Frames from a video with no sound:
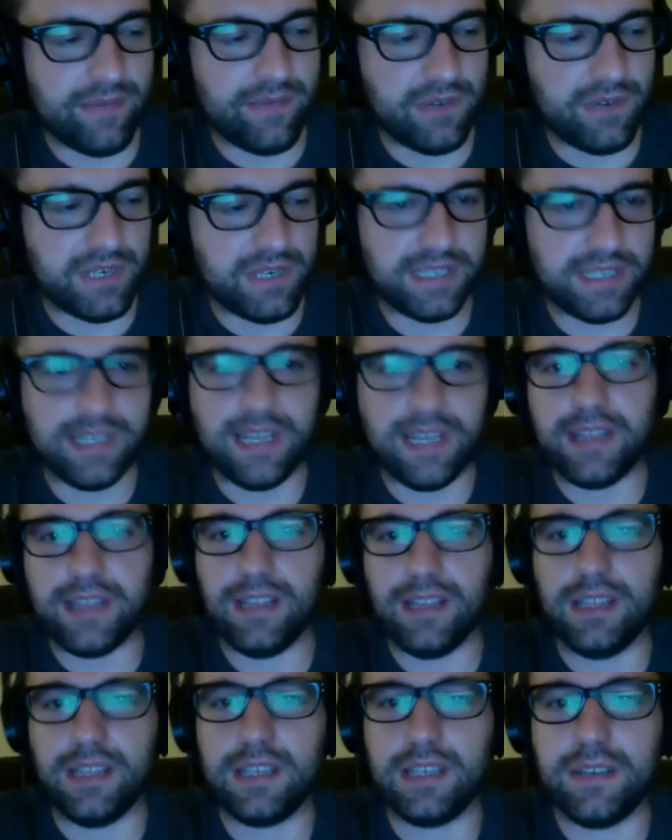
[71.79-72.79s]
which is like the
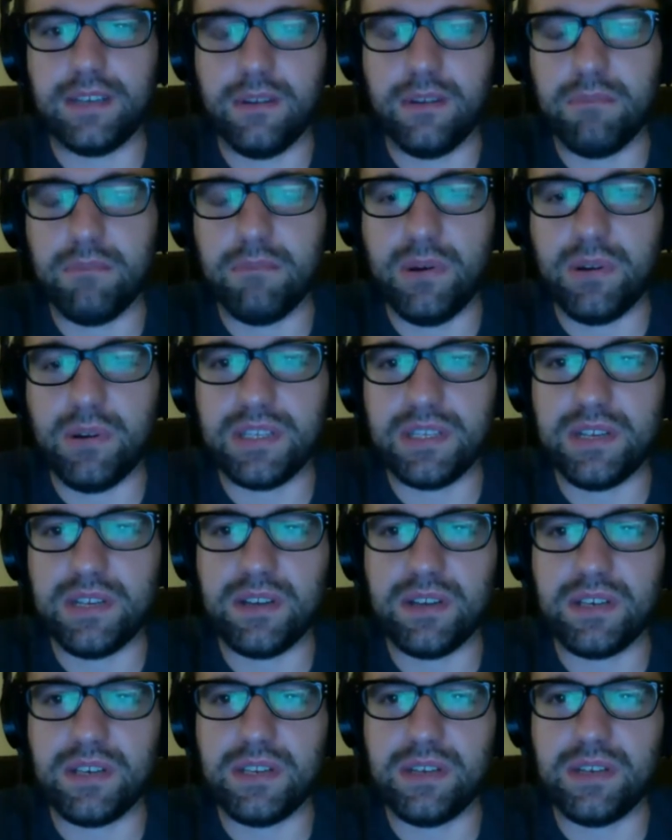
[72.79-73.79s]
list of components that you
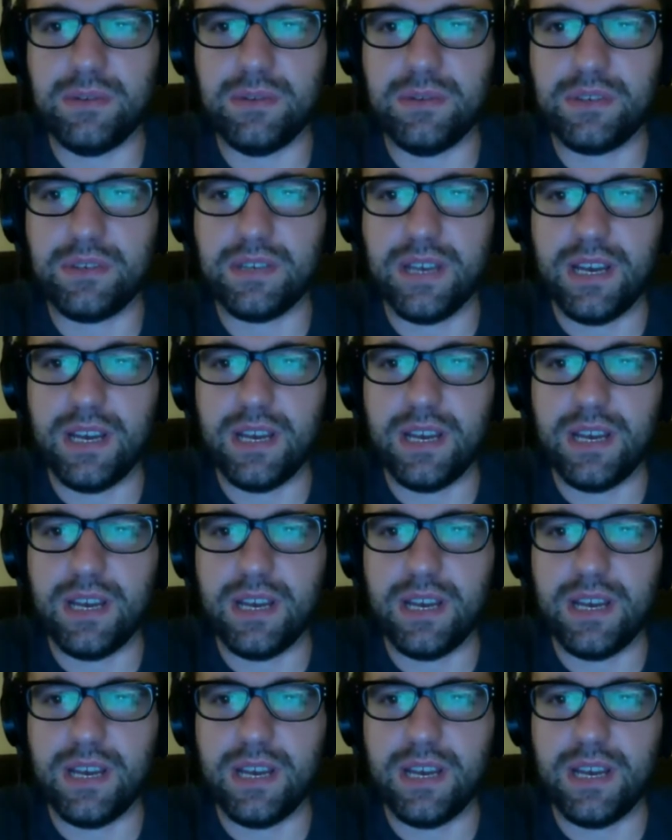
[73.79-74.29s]
get to use.